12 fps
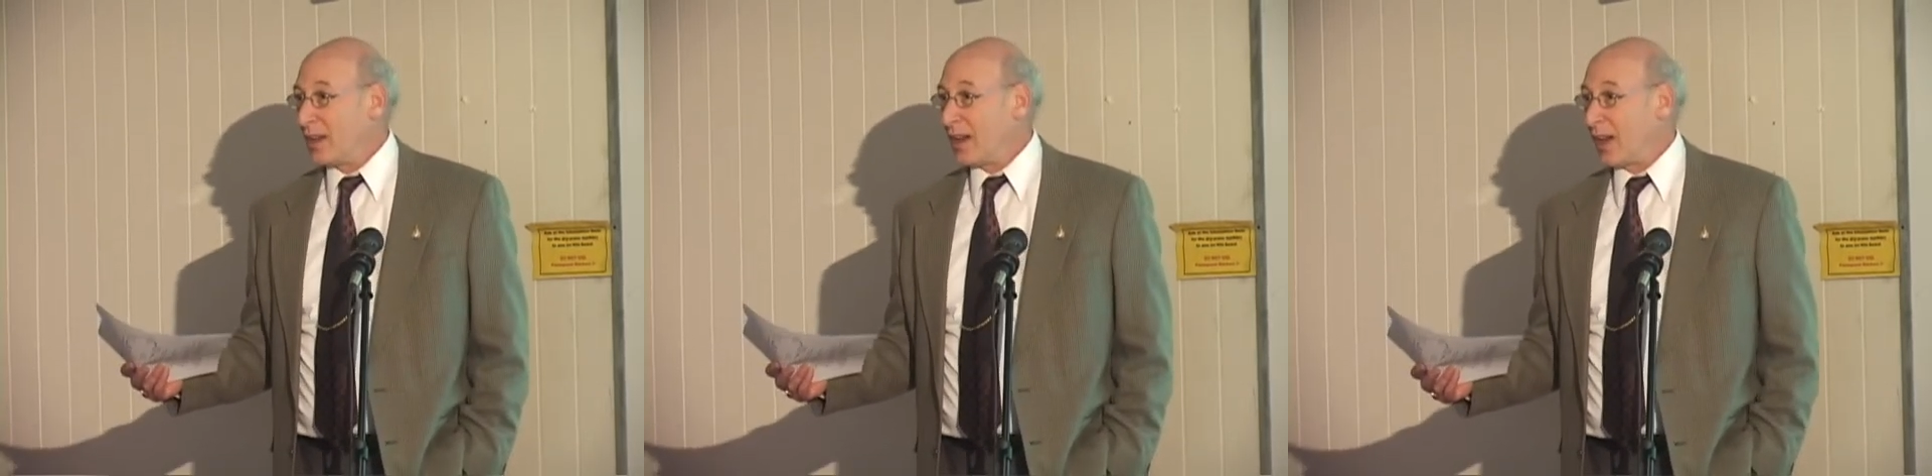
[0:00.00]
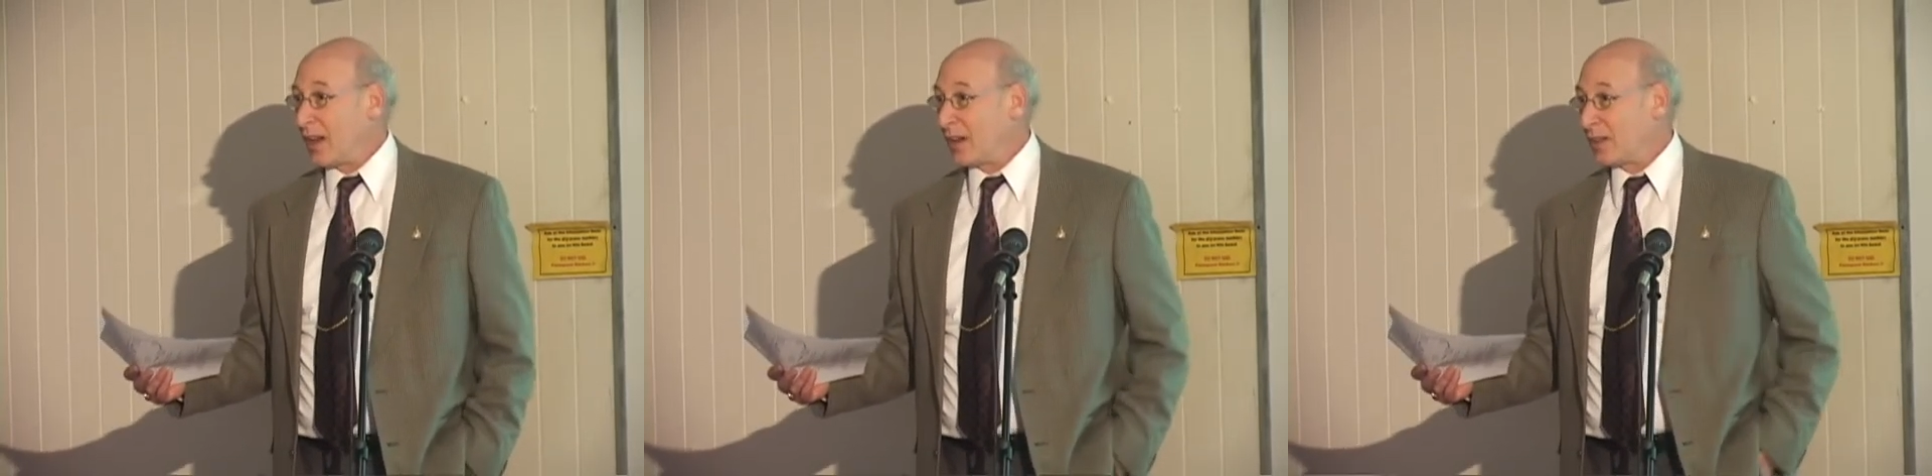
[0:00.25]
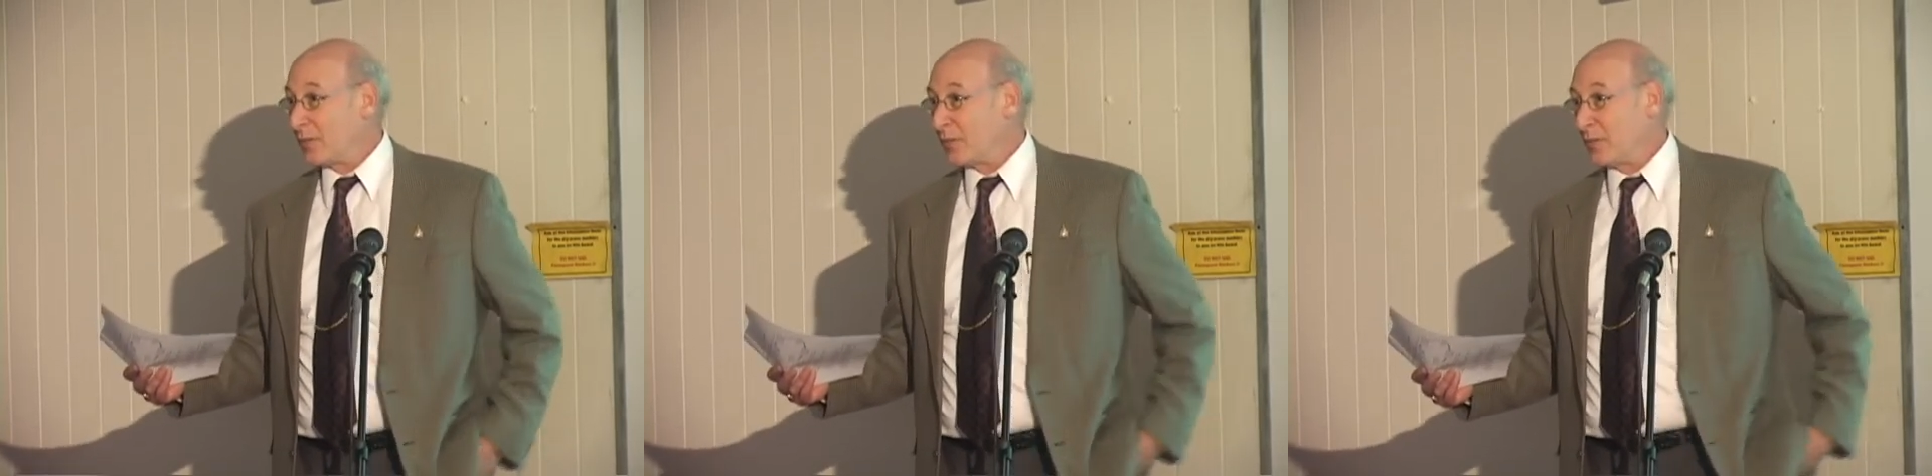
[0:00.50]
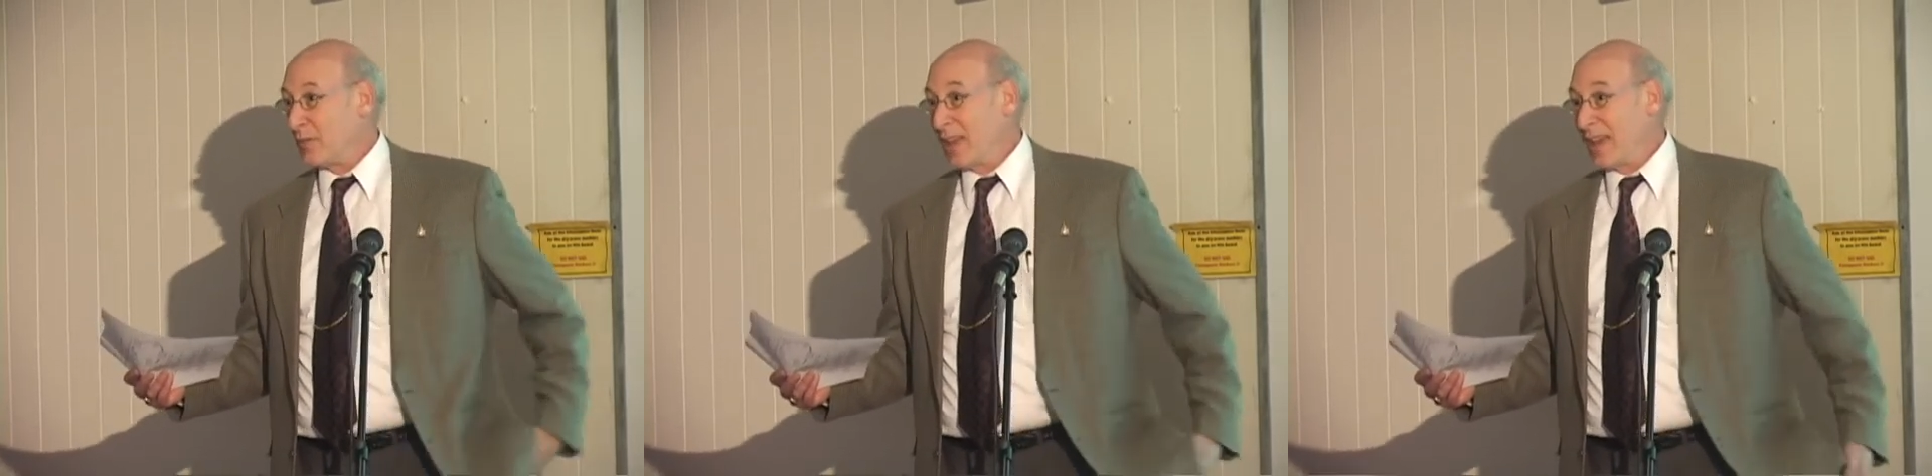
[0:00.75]

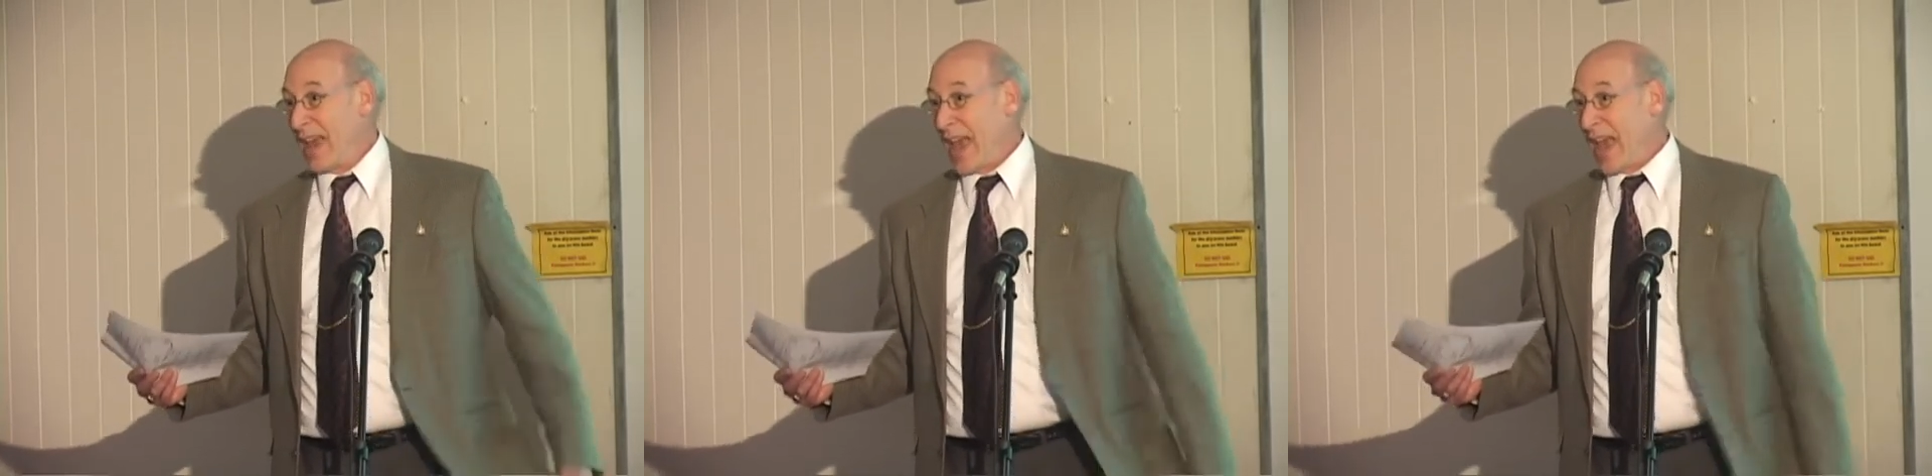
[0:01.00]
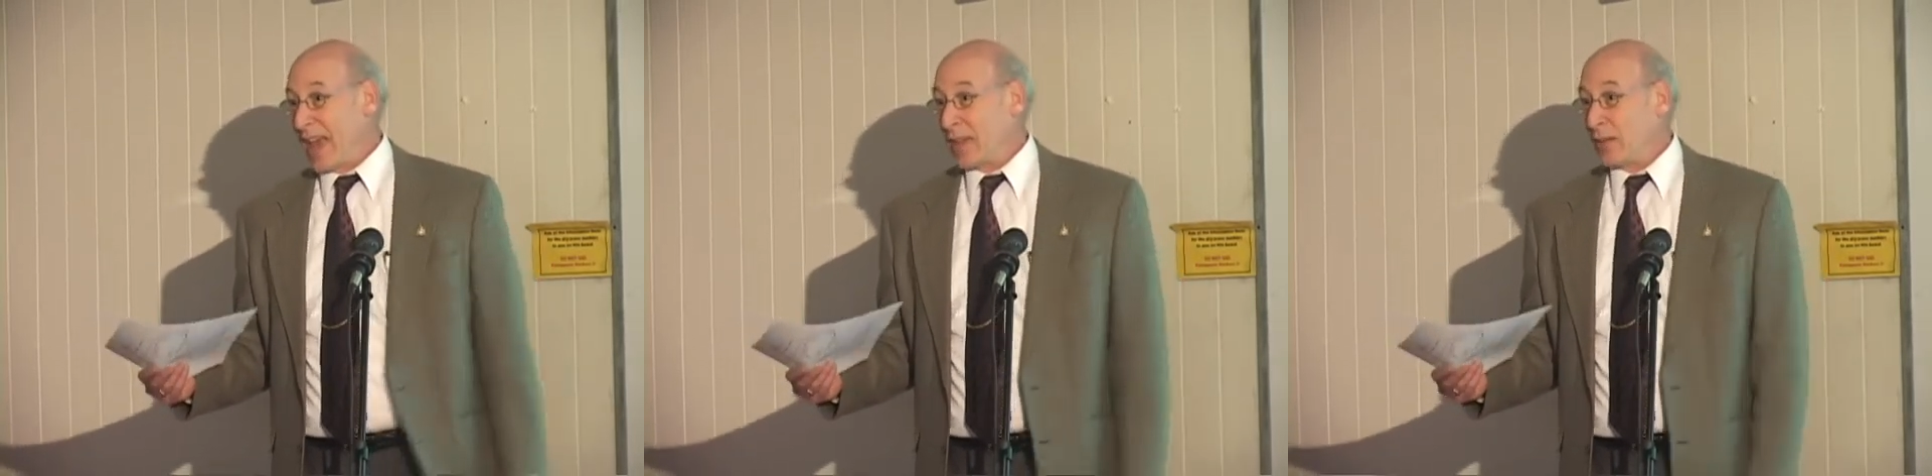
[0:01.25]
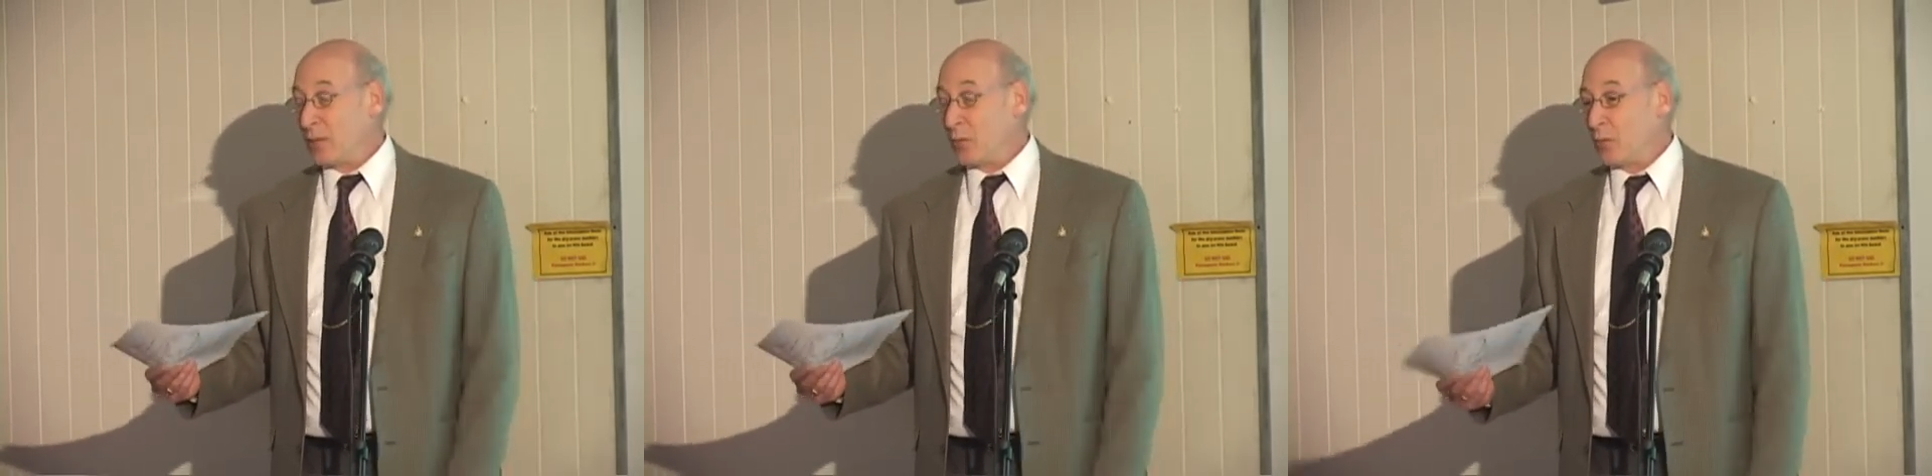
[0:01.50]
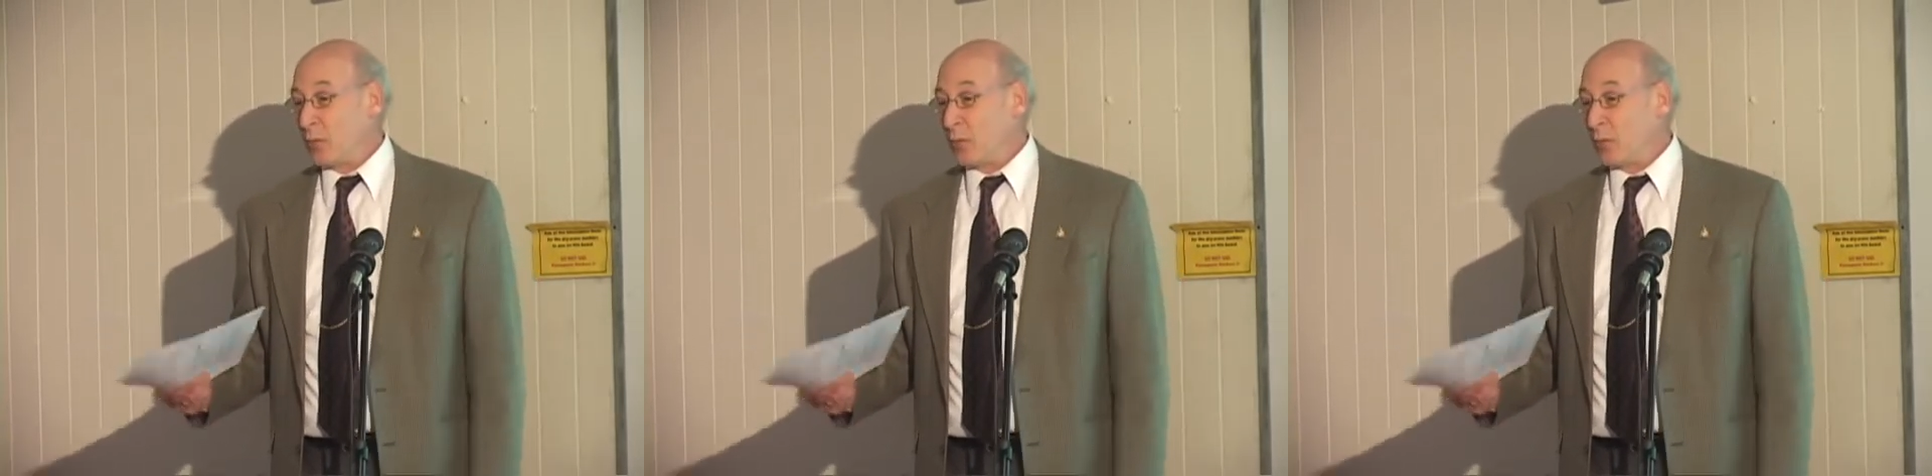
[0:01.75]
And